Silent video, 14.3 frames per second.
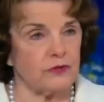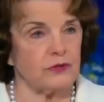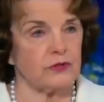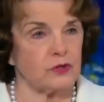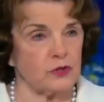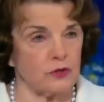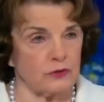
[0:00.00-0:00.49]

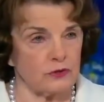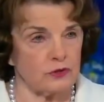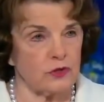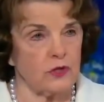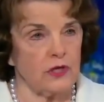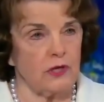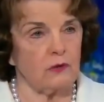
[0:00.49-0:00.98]
to the
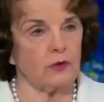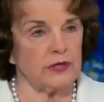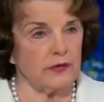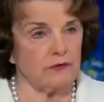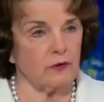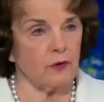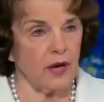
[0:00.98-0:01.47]
church
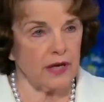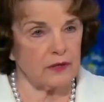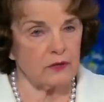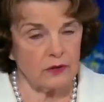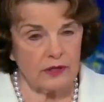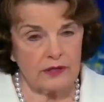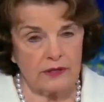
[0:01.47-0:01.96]
whenever I
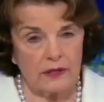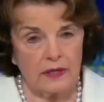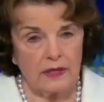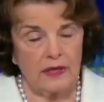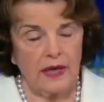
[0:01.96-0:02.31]
could.